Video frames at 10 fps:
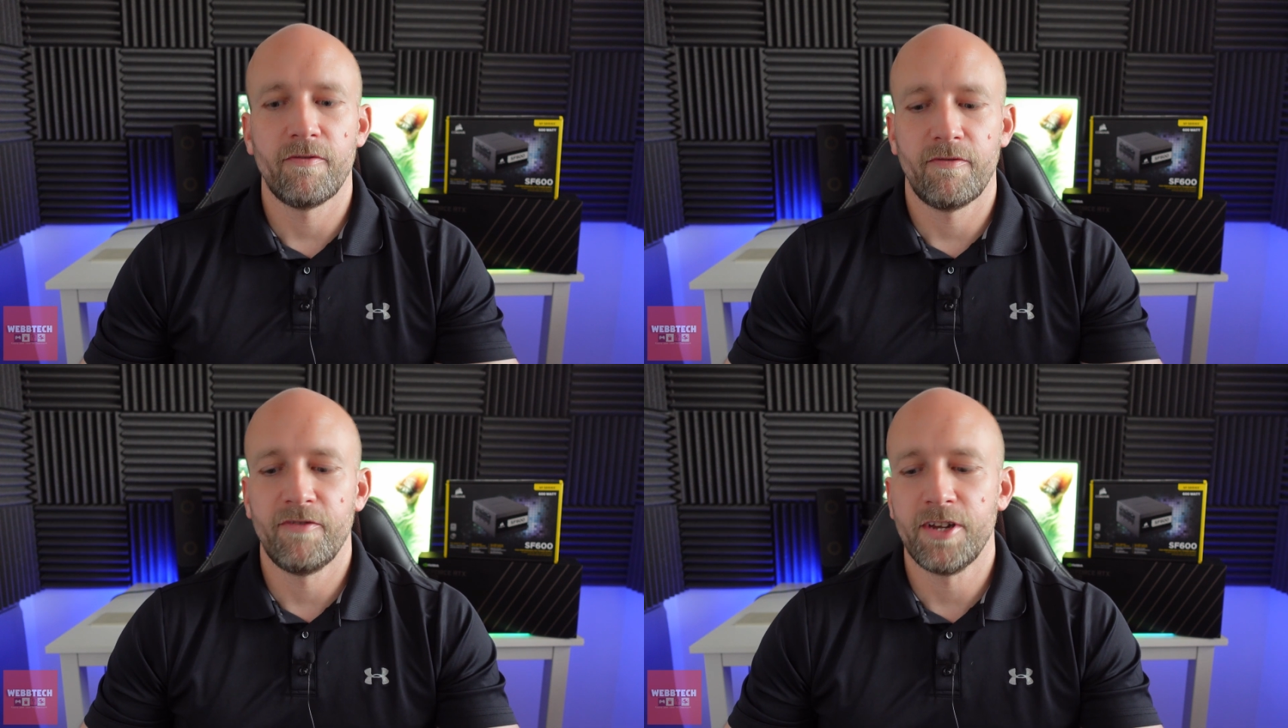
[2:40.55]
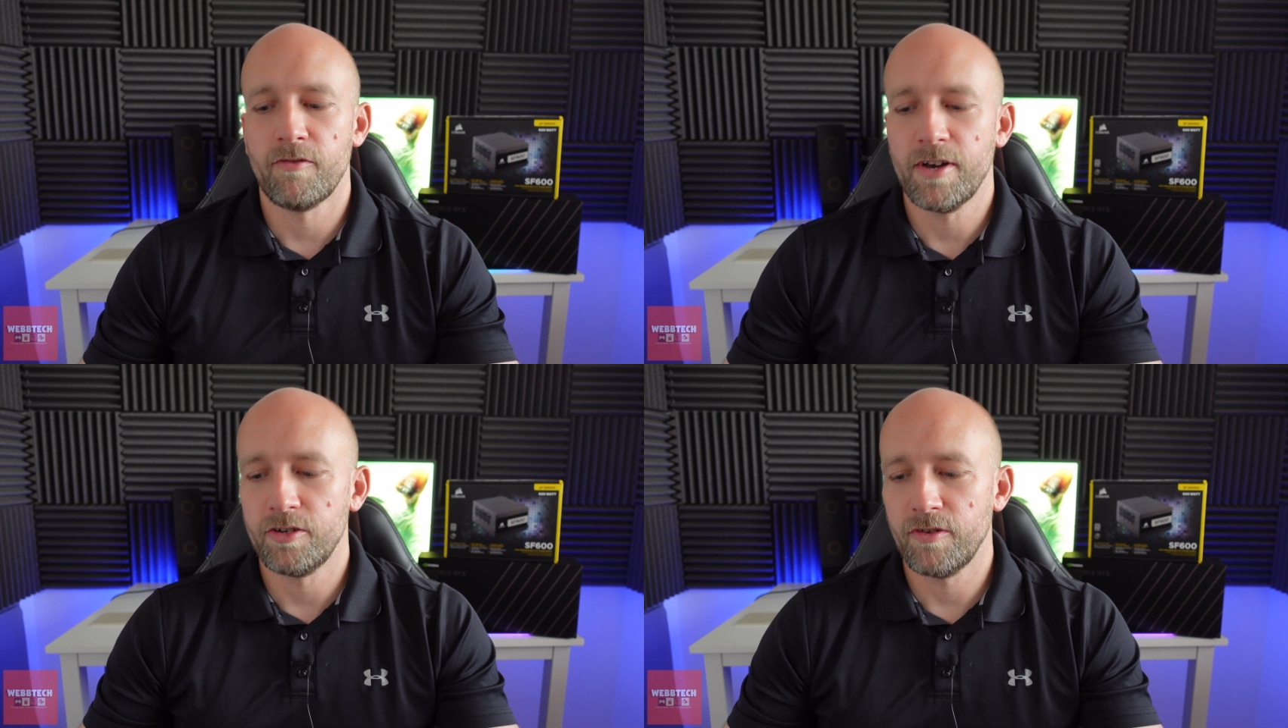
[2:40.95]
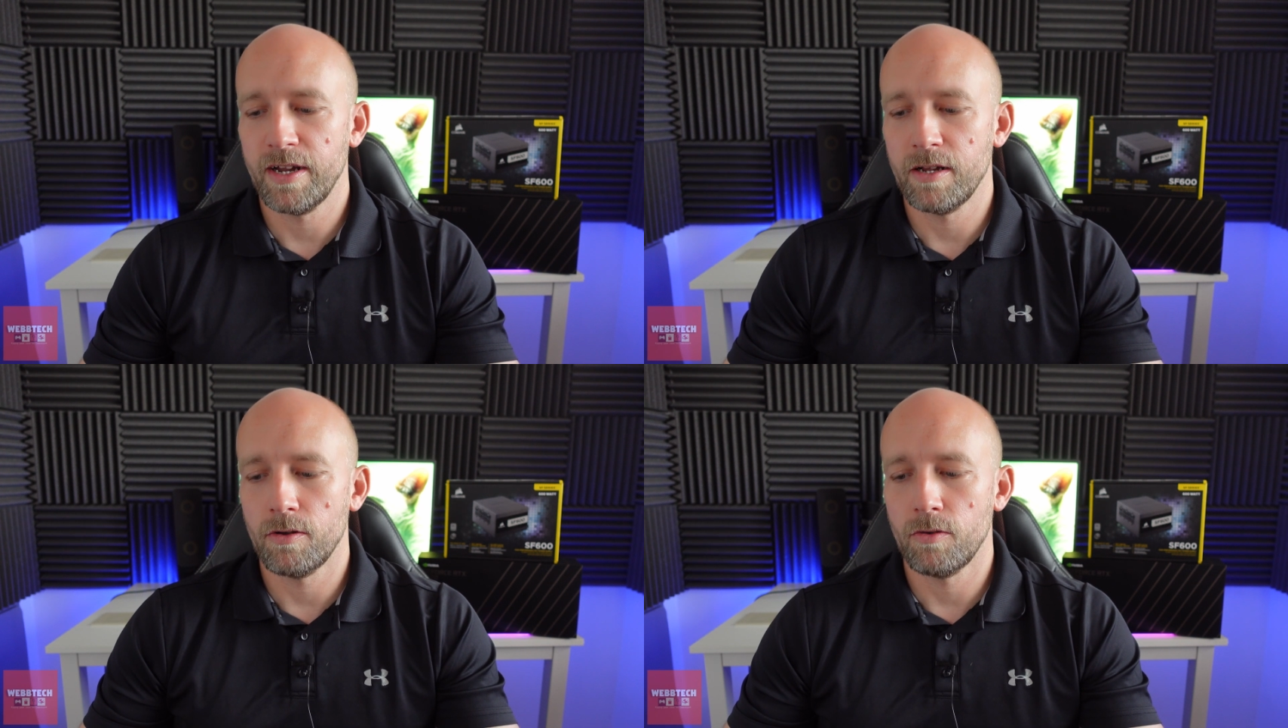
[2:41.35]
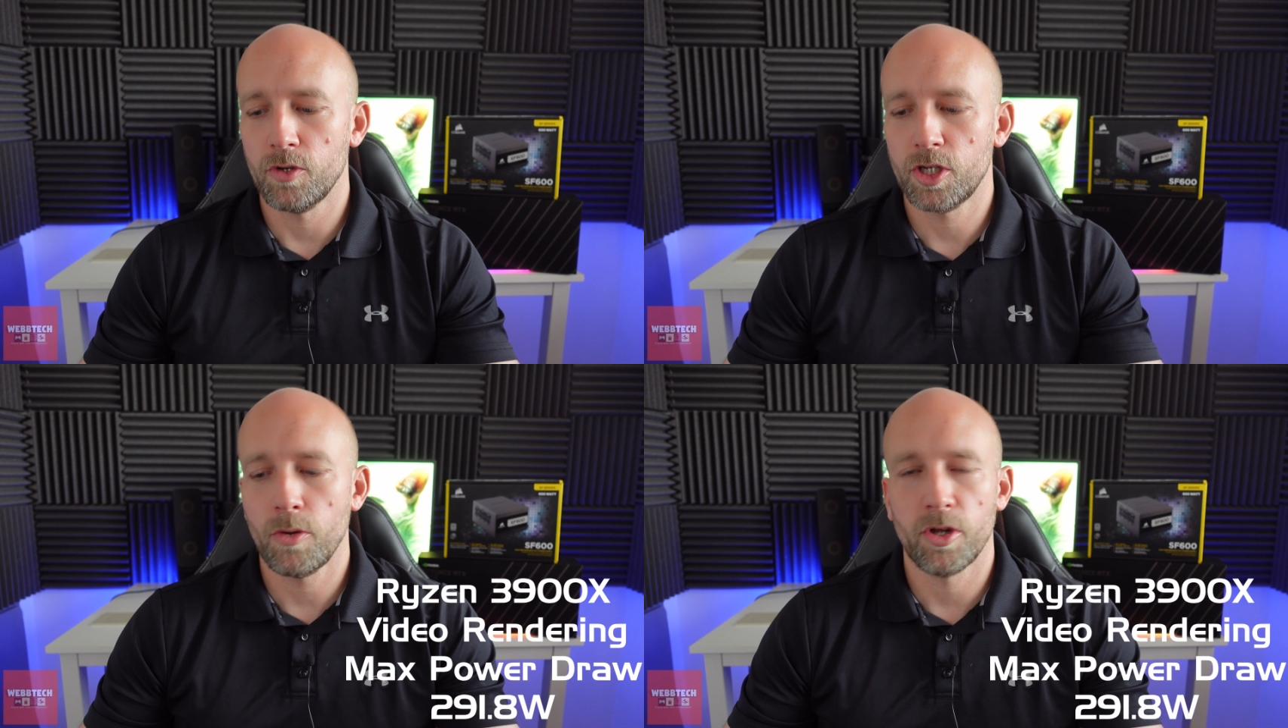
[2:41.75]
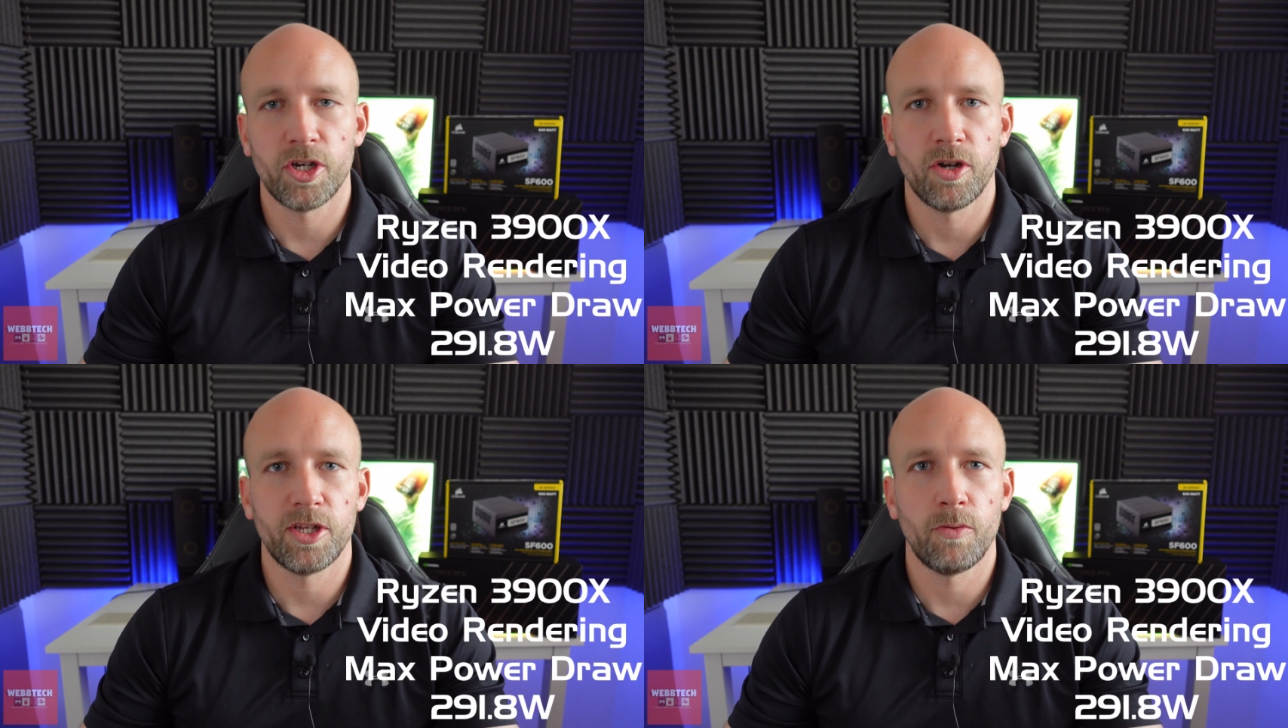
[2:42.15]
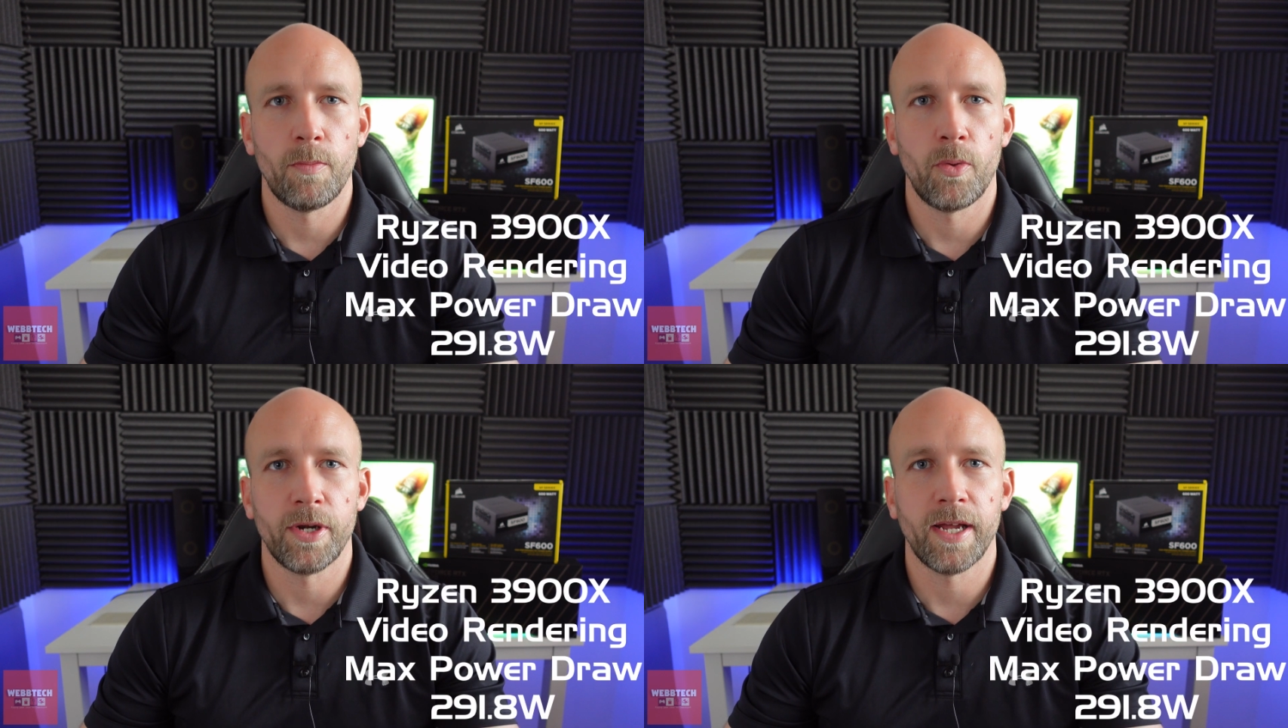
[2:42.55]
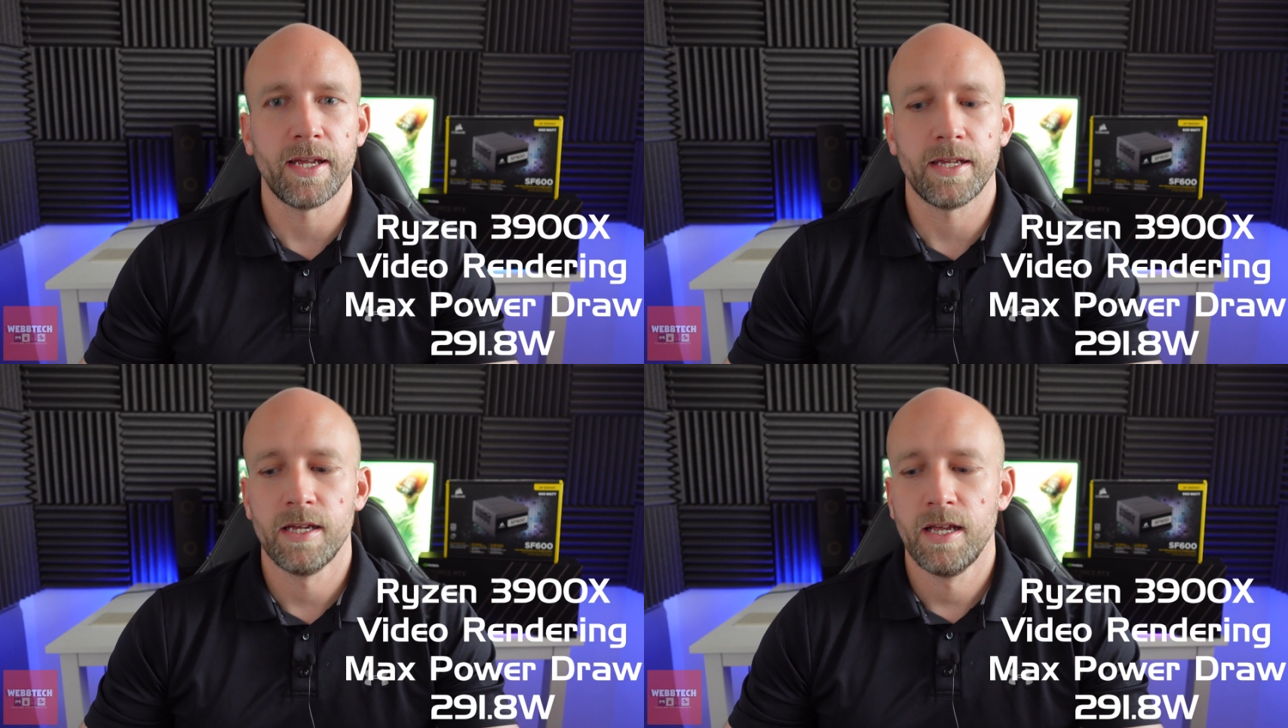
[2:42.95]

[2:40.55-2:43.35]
video rendering was 291.8.